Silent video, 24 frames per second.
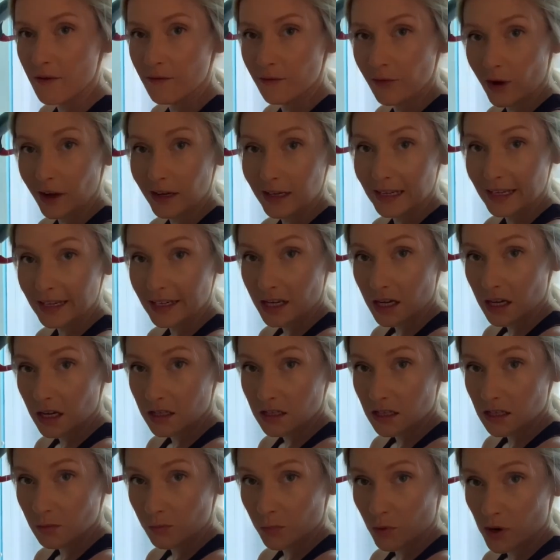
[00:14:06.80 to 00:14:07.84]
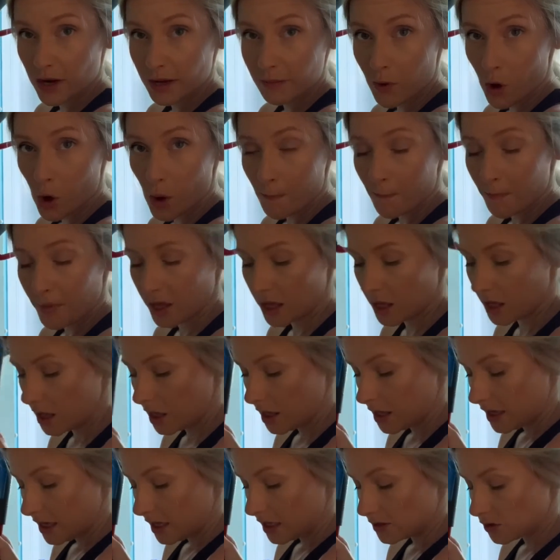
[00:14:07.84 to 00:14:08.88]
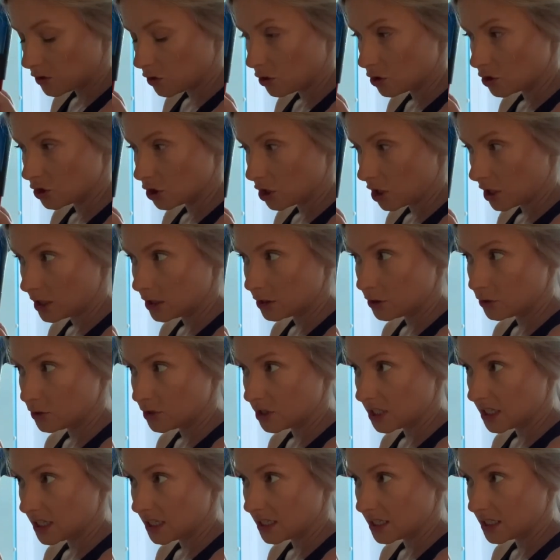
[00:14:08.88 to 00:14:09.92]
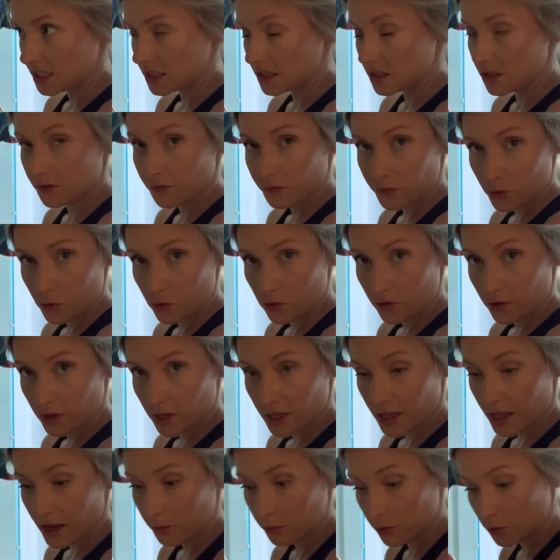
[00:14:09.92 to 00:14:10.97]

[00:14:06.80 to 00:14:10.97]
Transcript: Vileda spray mop. It's got a diluted Sephora in there with